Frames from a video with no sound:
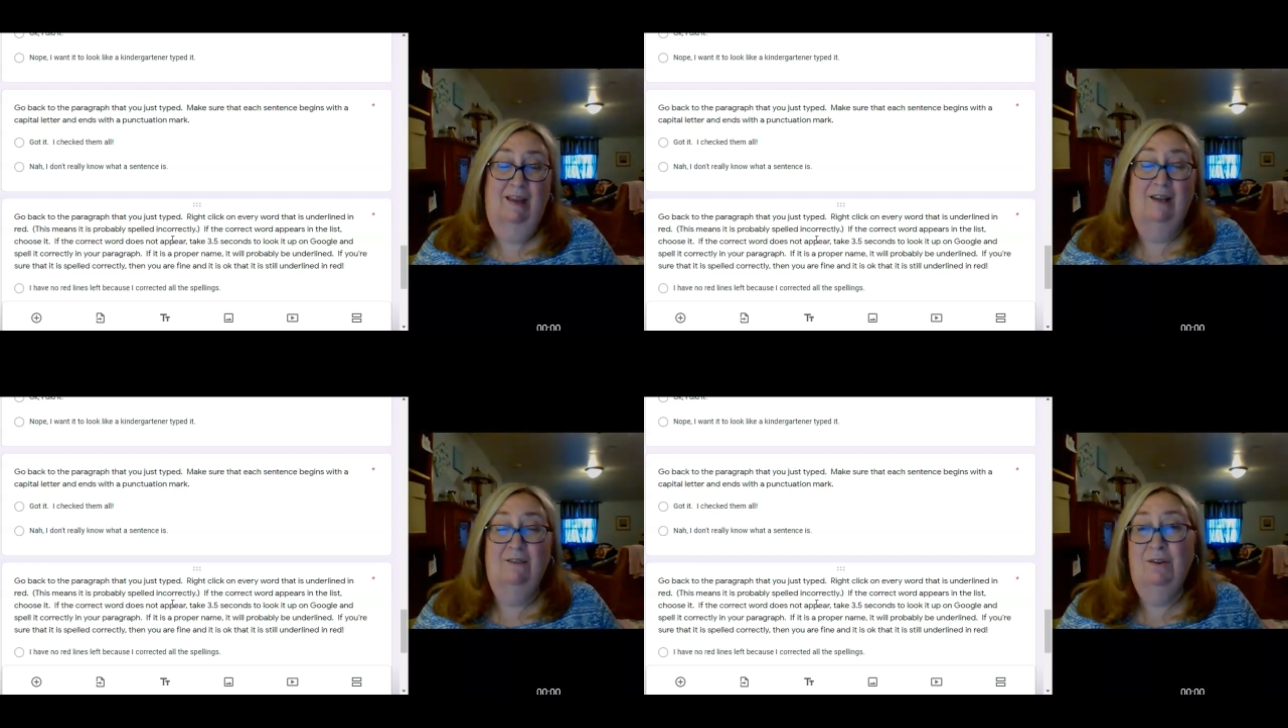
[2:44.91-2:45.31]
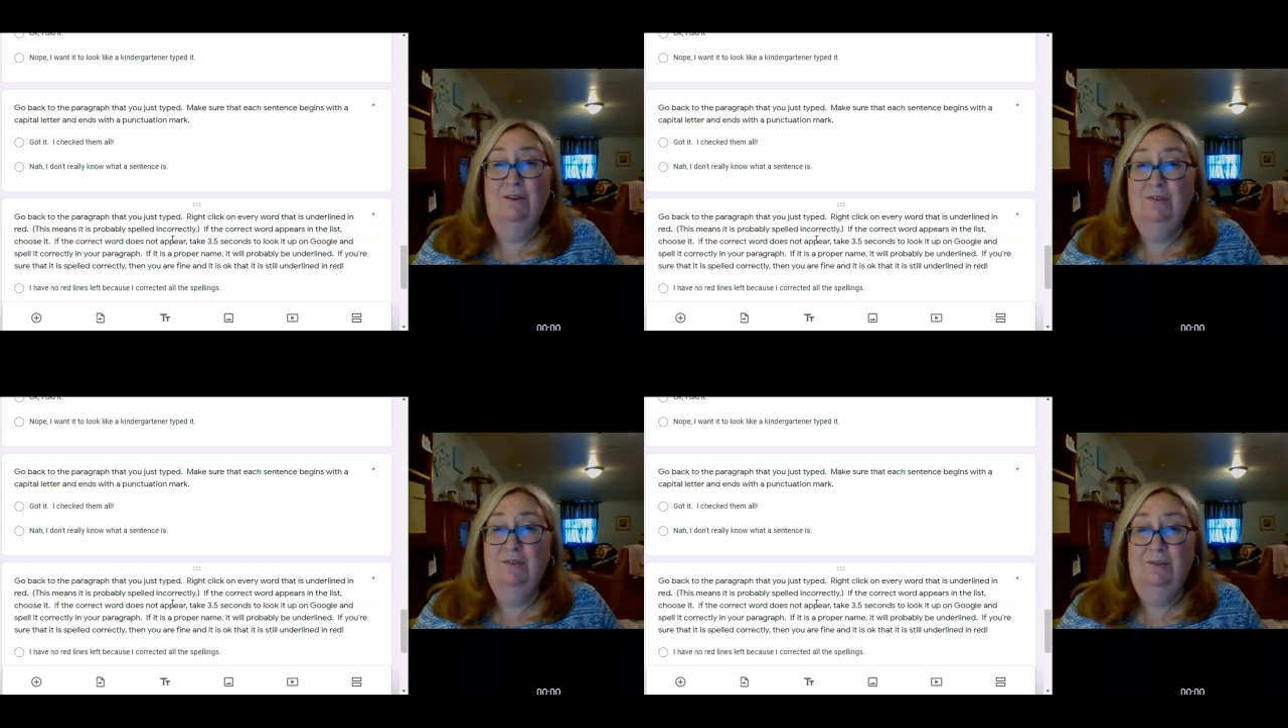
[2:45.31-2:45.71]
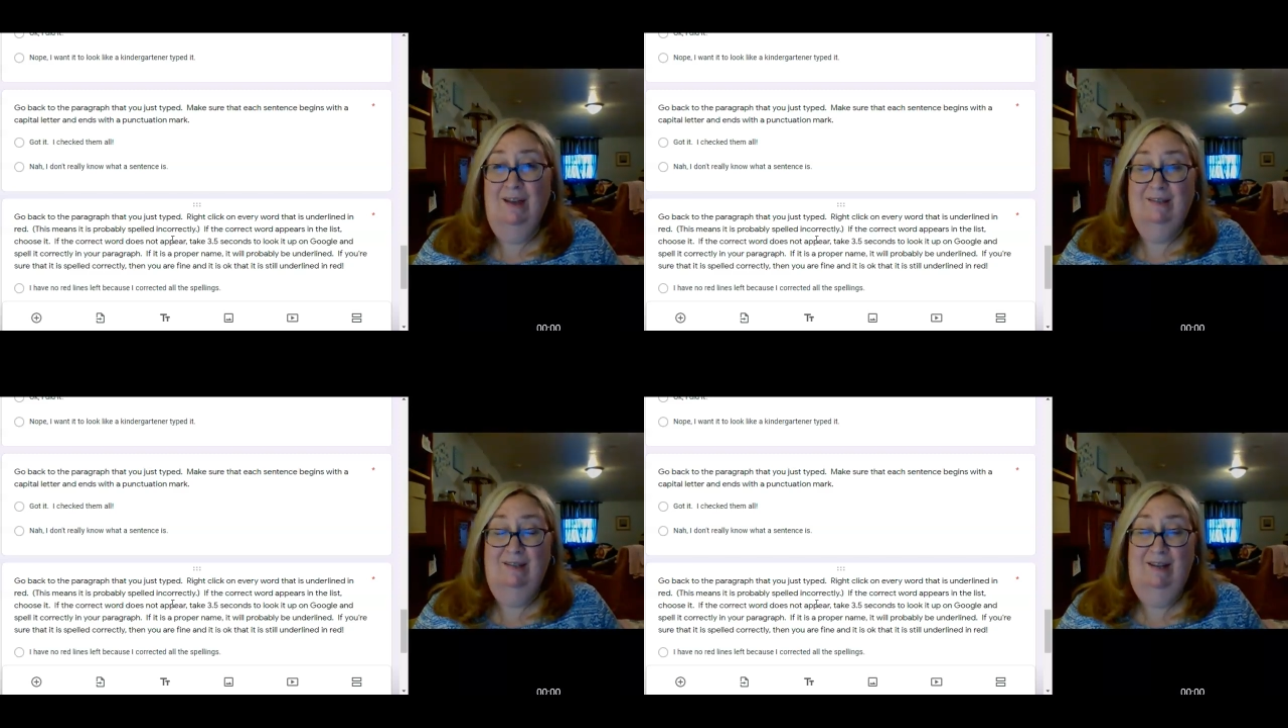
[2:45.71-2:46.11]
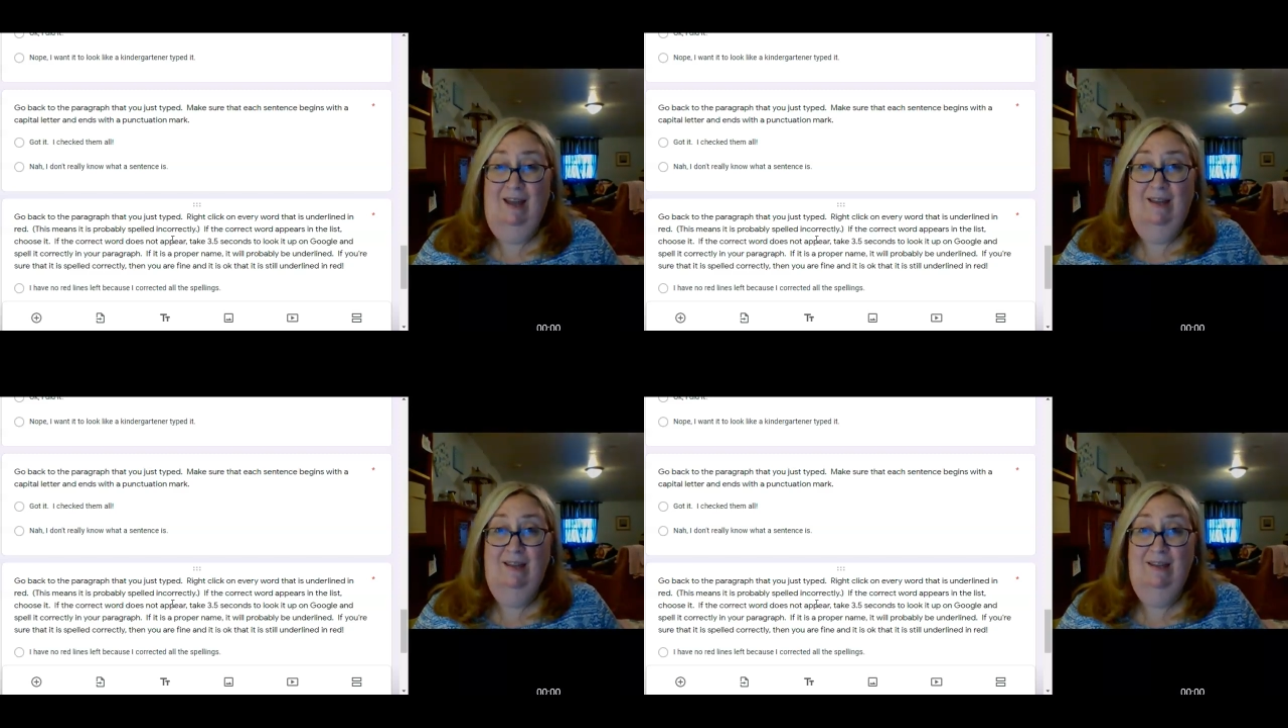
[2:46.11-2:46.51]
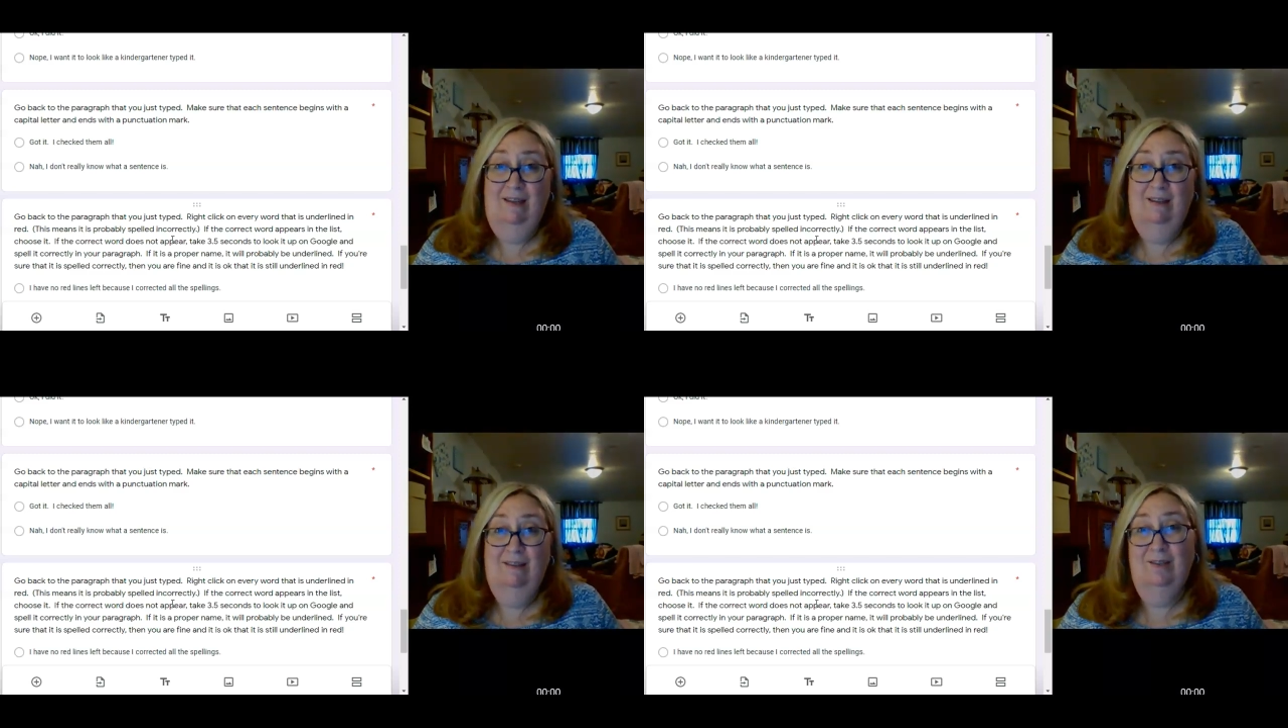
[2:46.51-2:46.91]
And if you don't do that today,
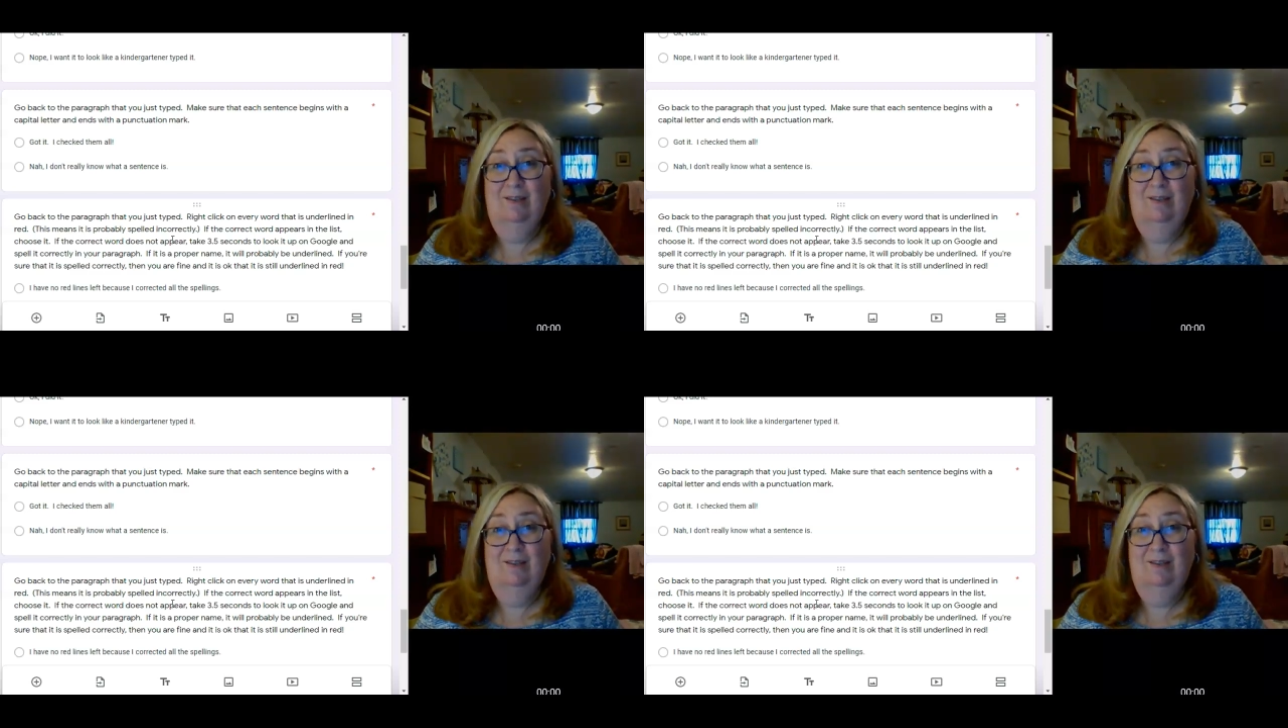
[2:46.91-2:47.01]
then